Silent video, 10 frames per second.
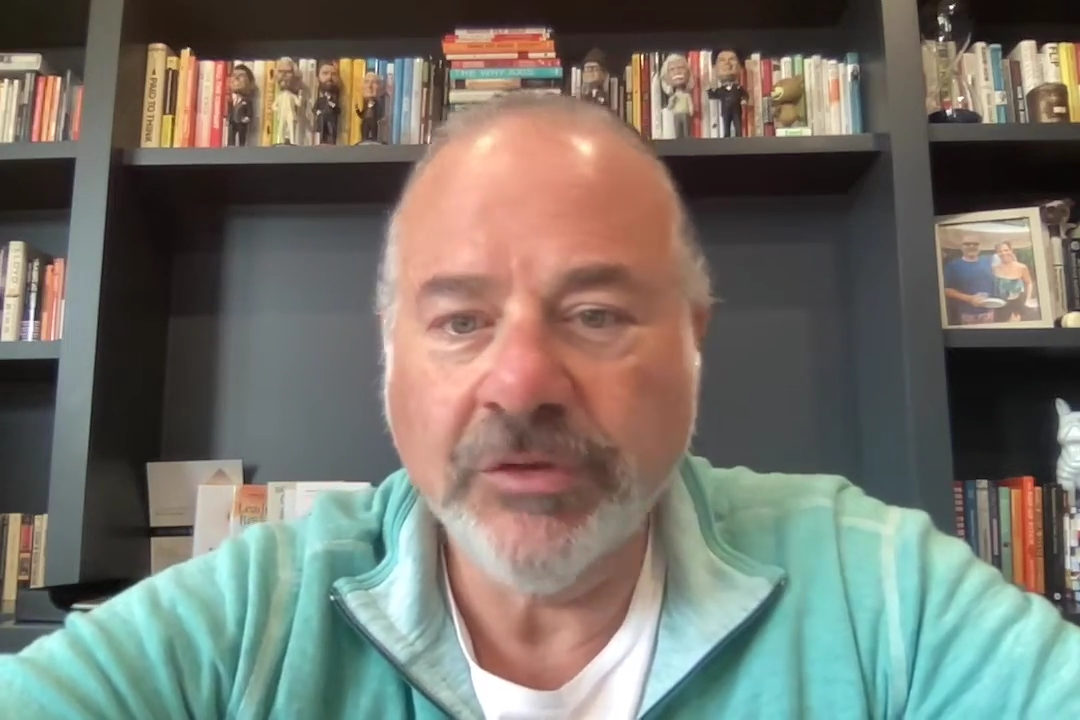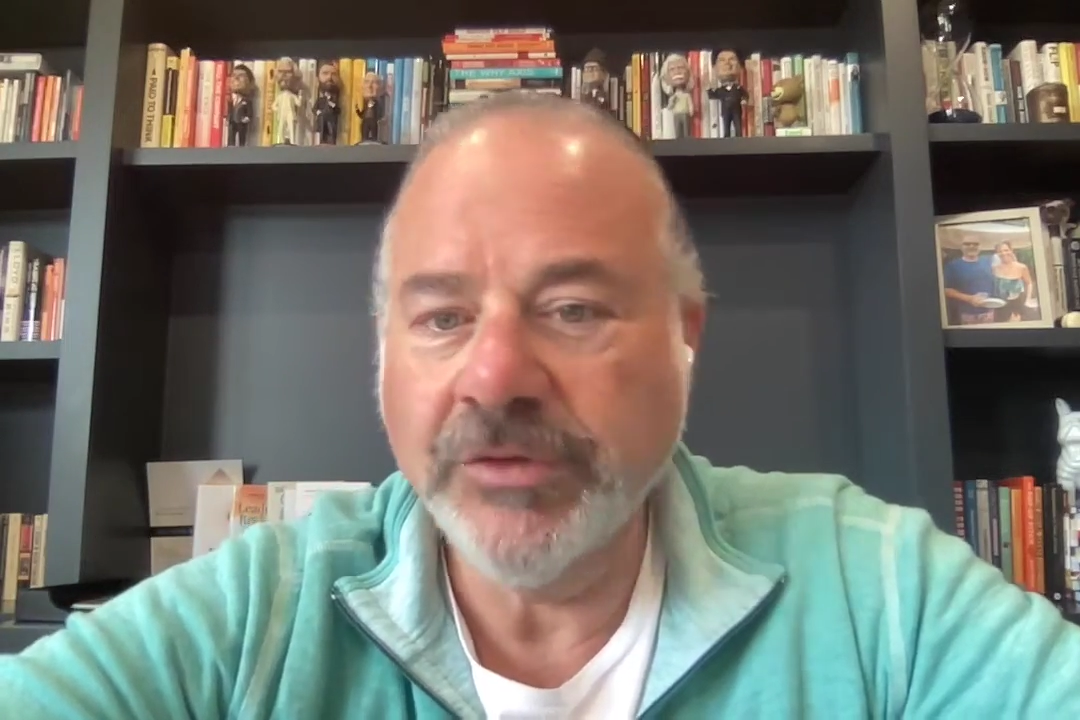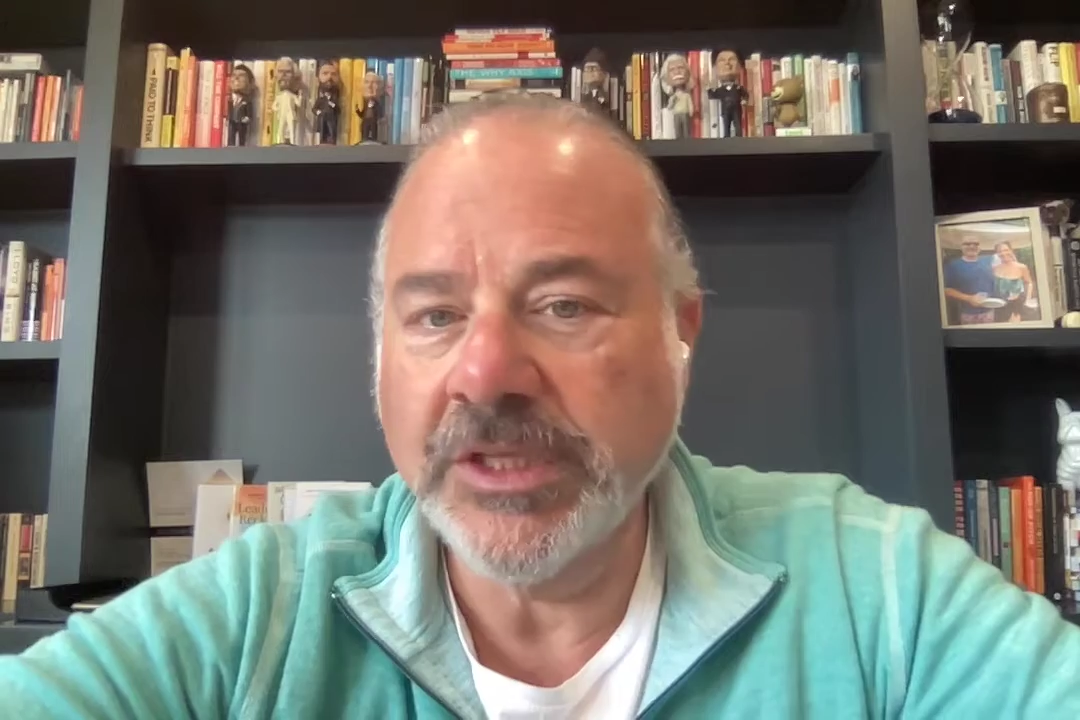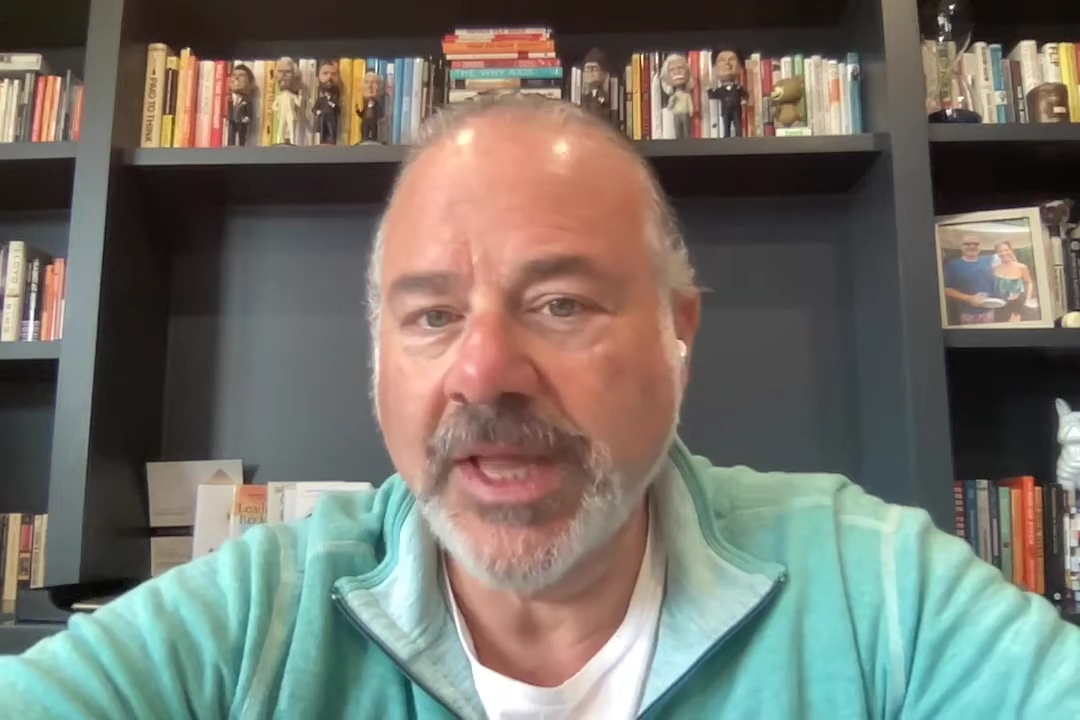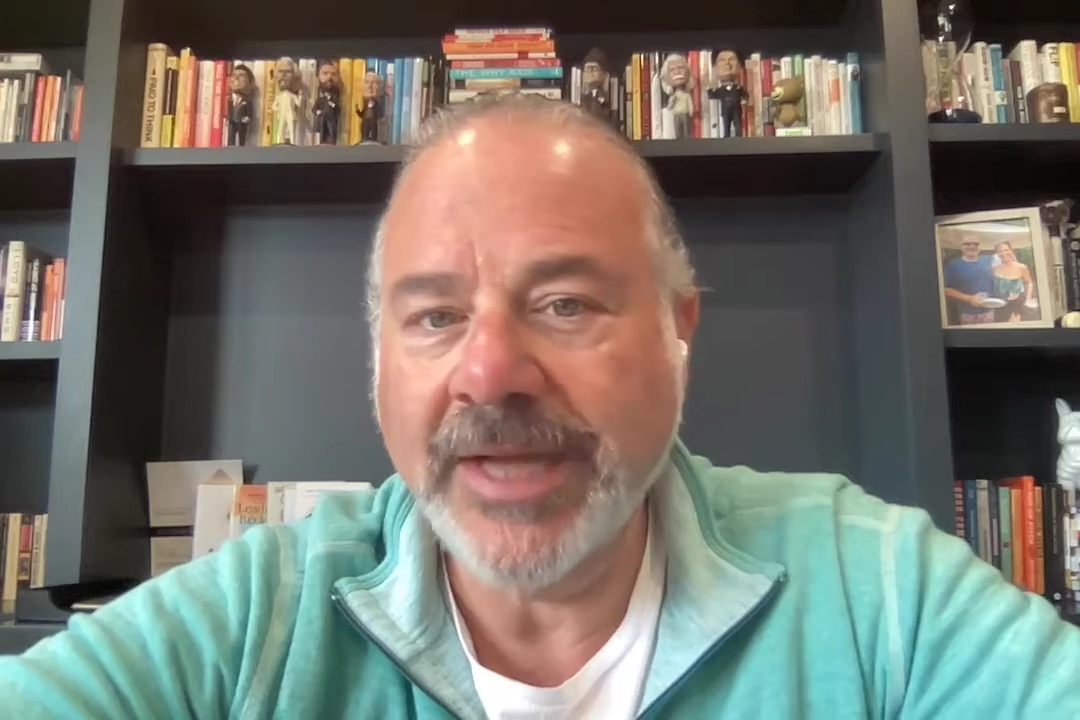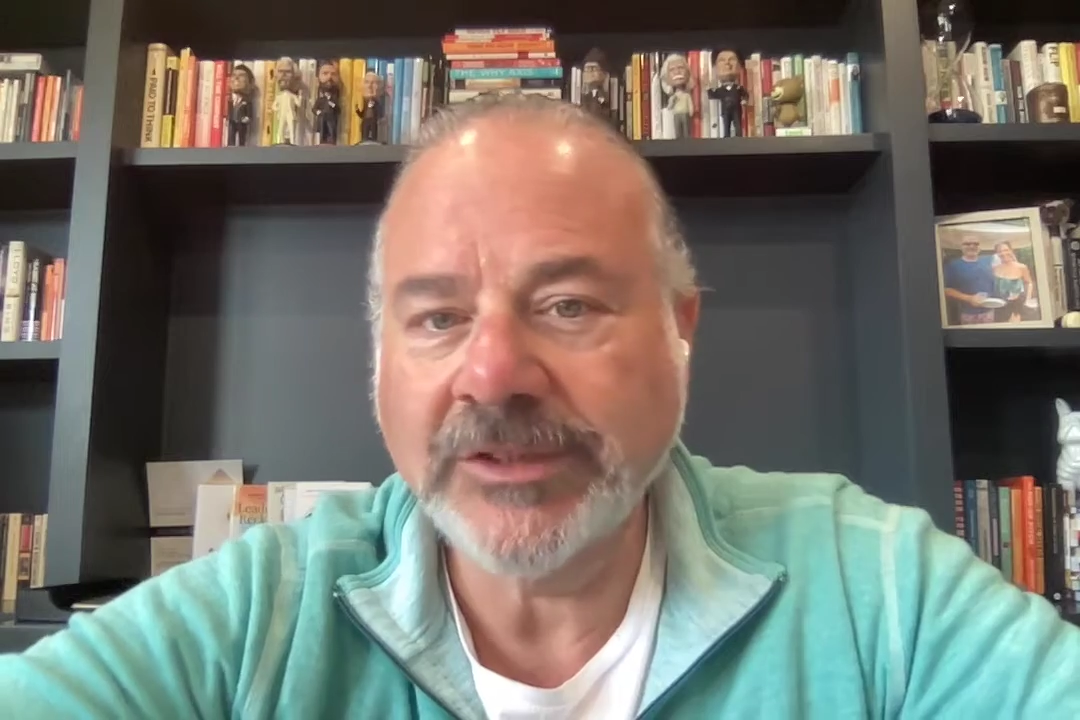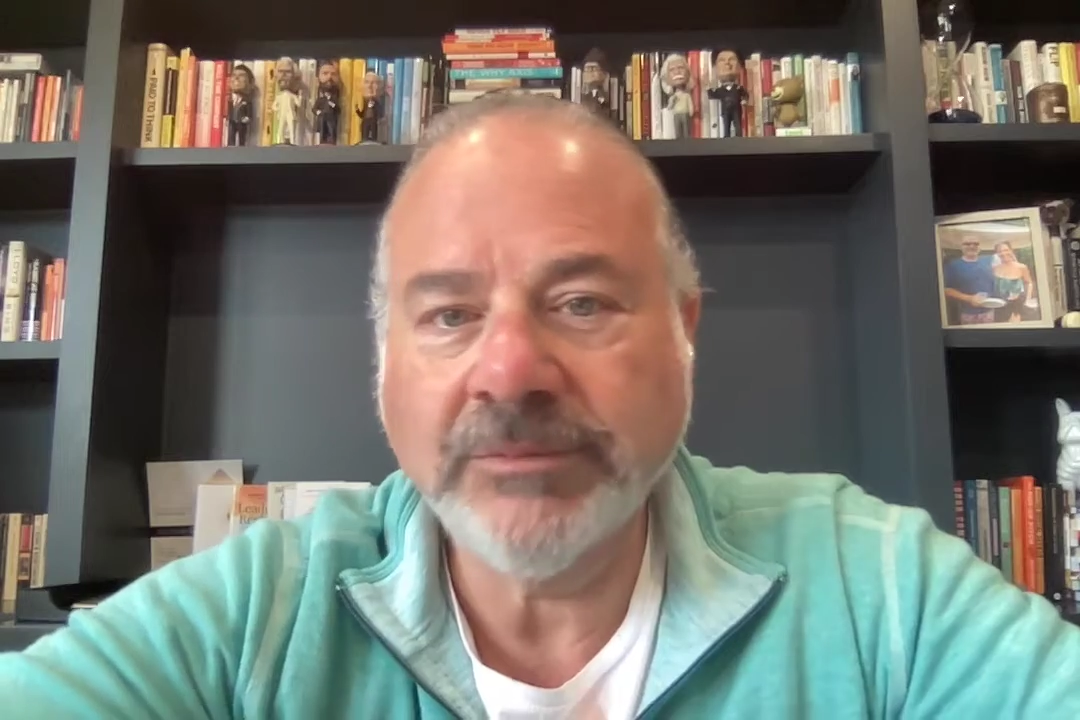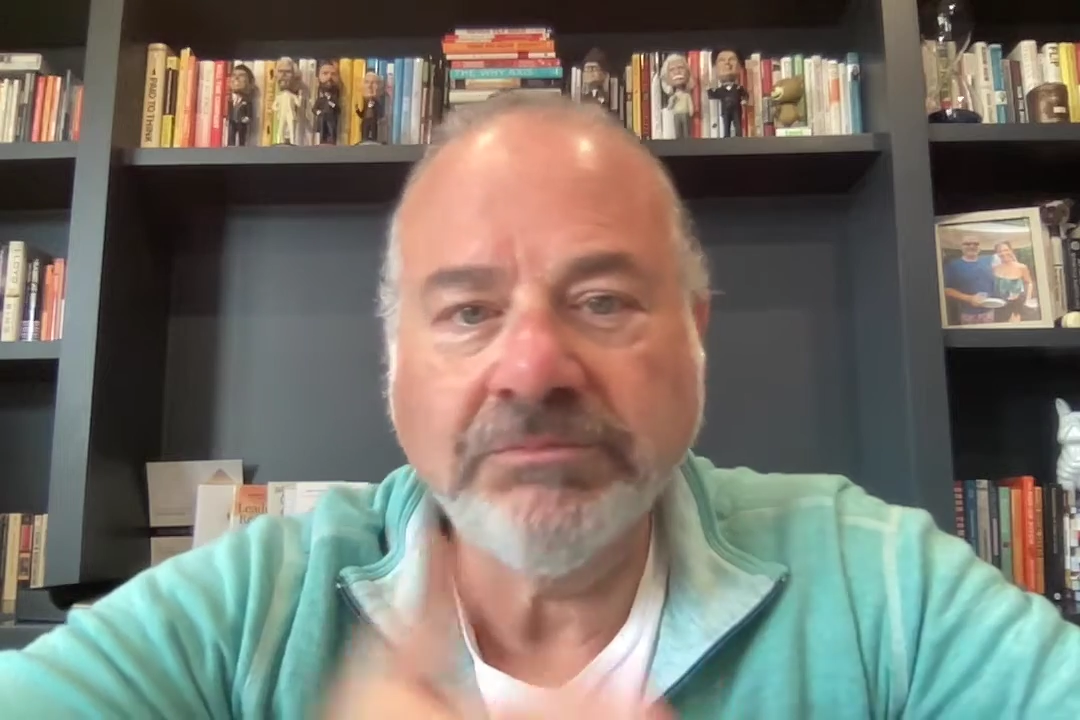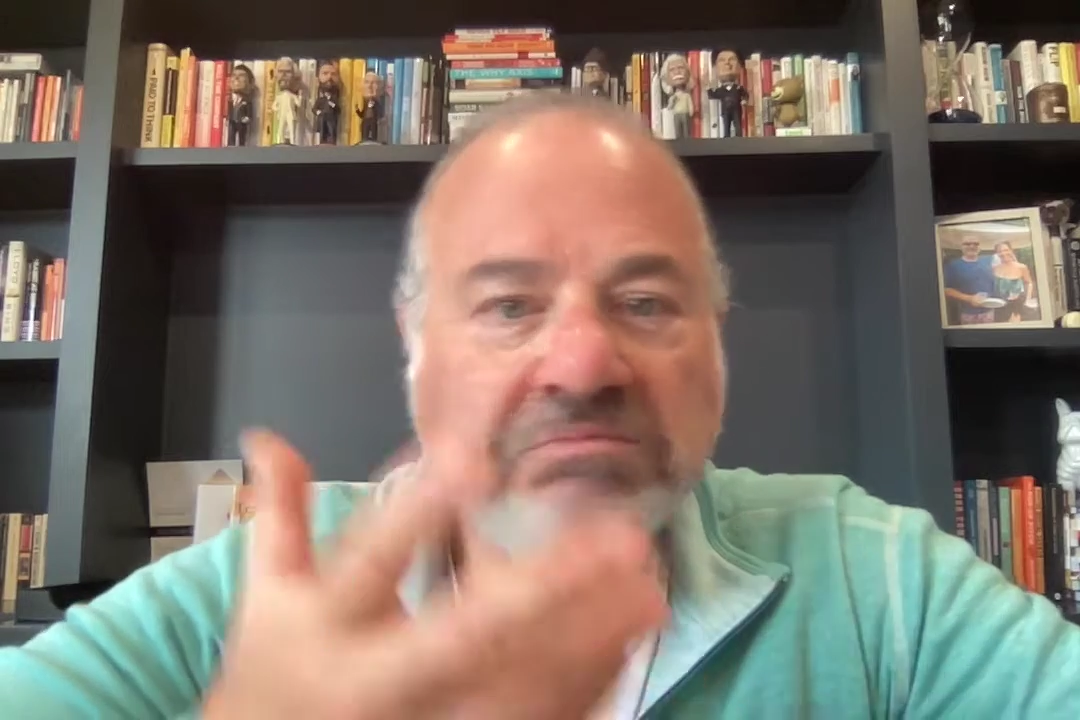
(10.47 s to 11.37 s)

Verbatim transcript: over the last